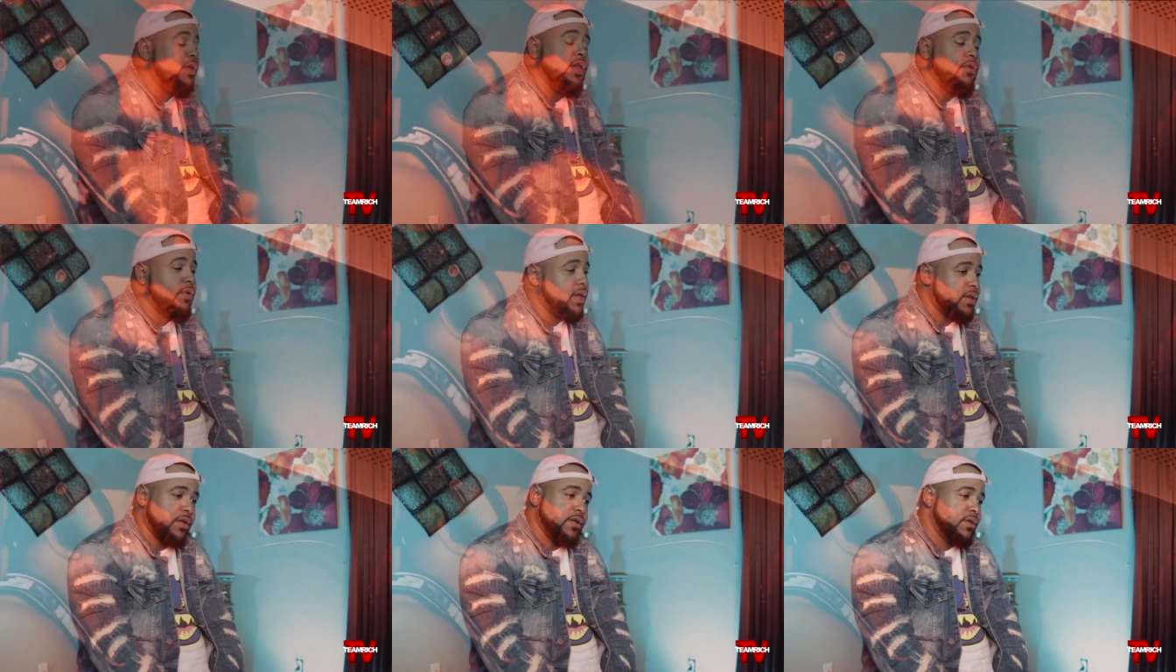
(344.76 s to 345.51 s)

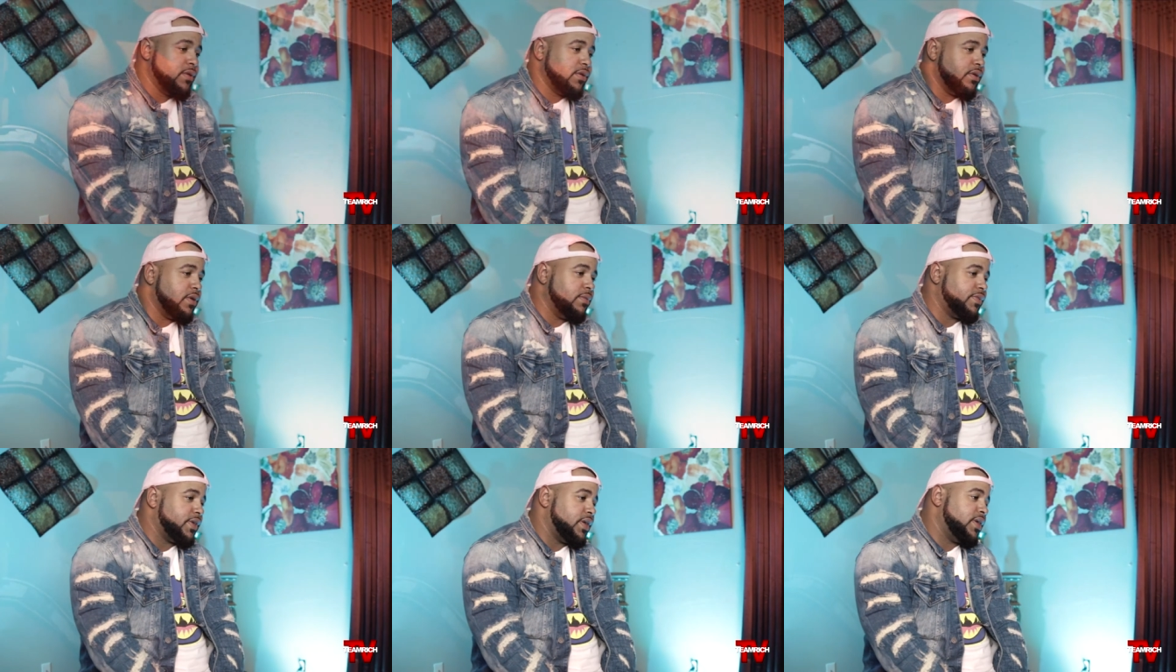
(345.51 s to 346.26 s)
anyway, you know what
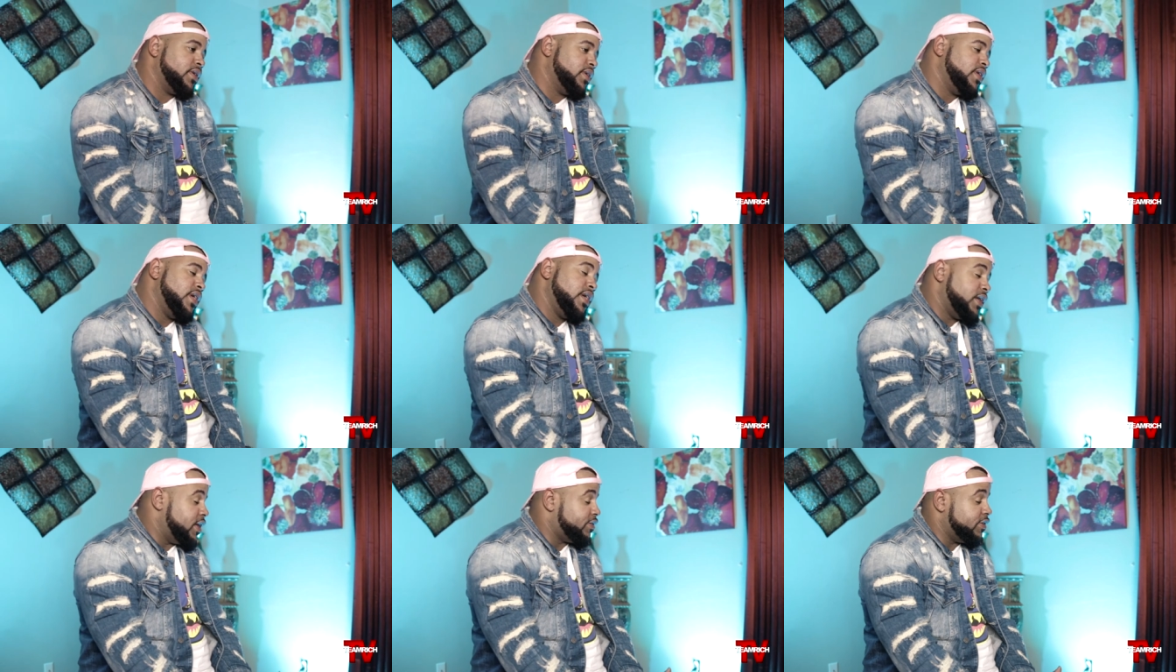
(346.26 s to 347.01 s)
I'm saying?
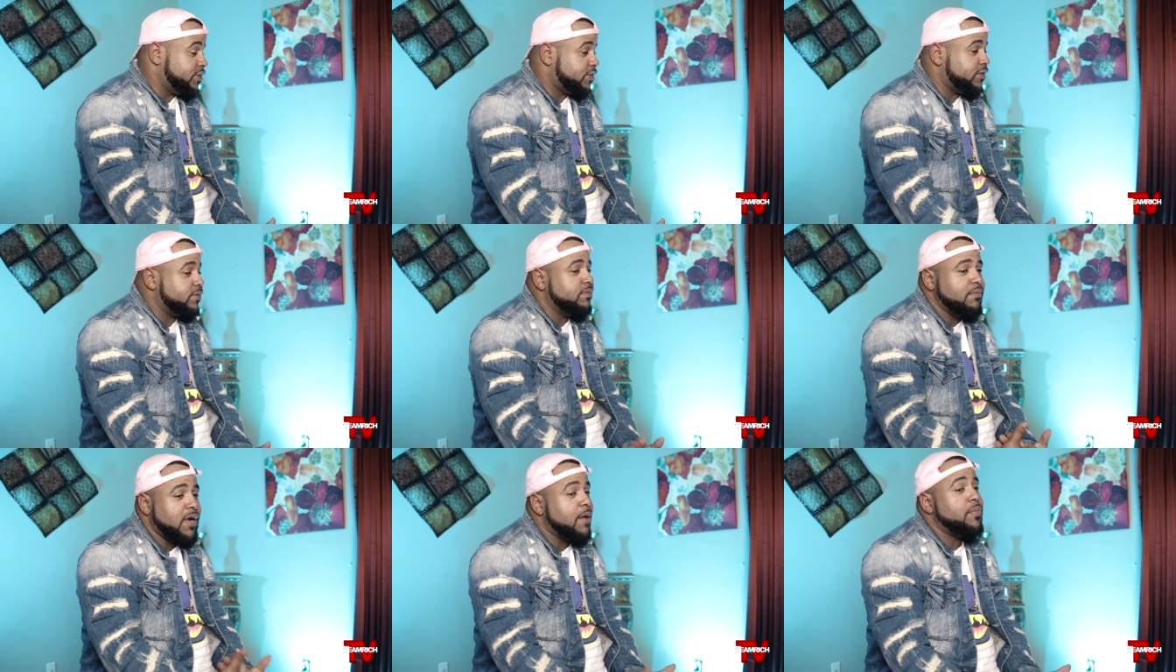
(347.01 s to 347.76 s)
That's just
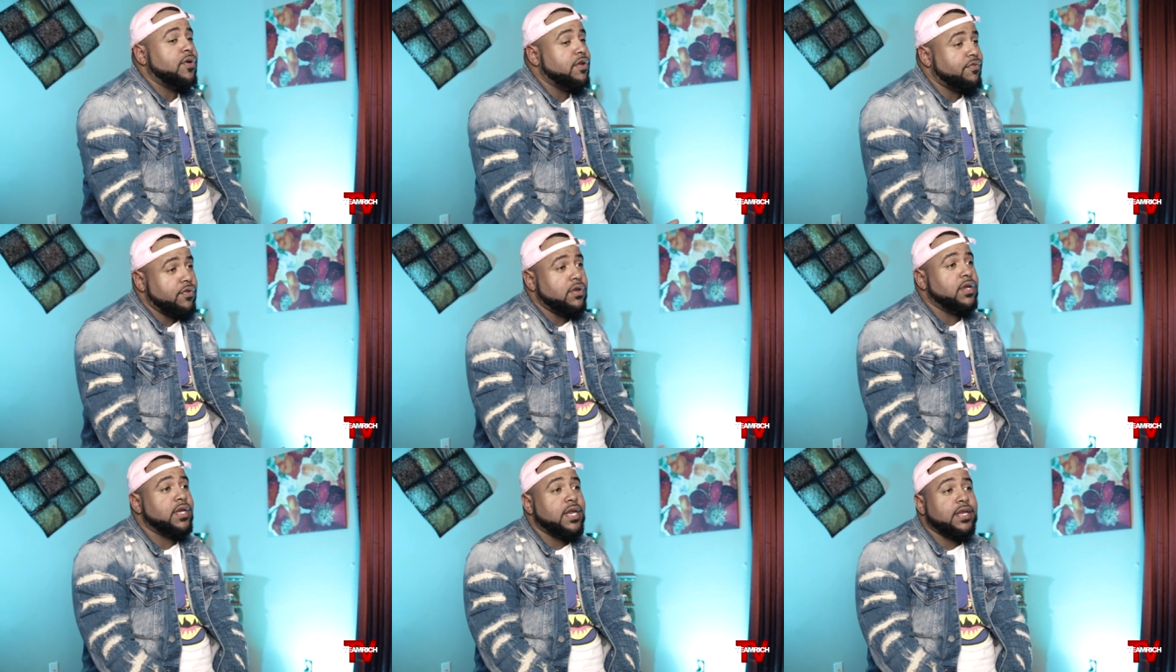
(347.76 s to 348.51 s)
my point of view
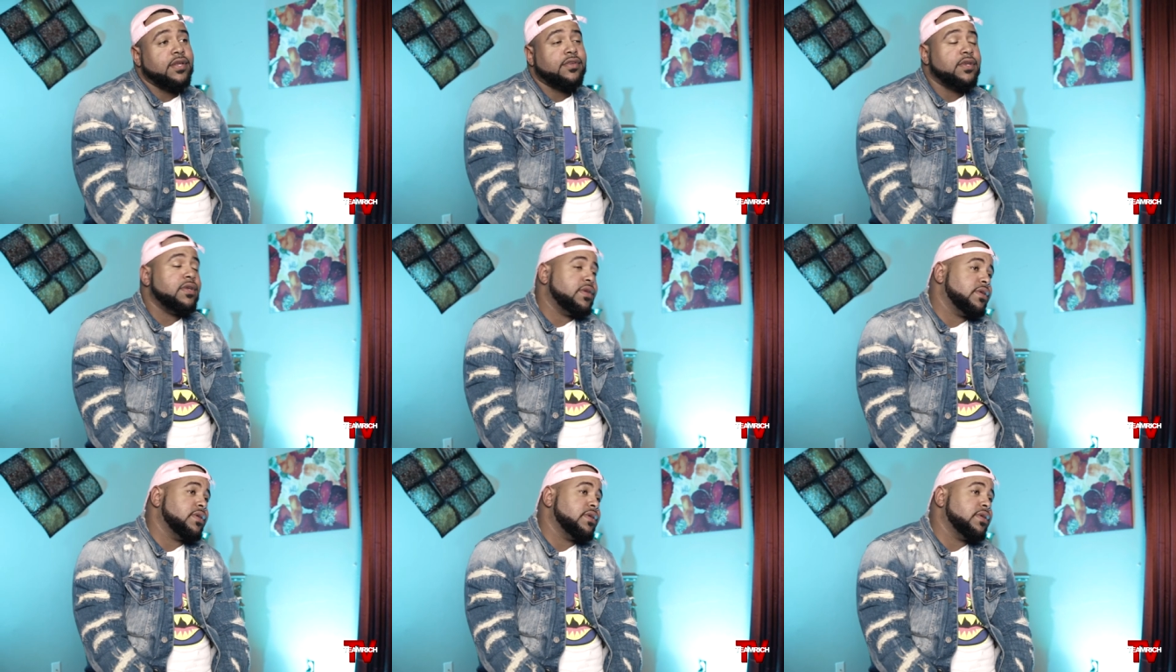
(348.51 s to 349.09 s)
looking at this shit.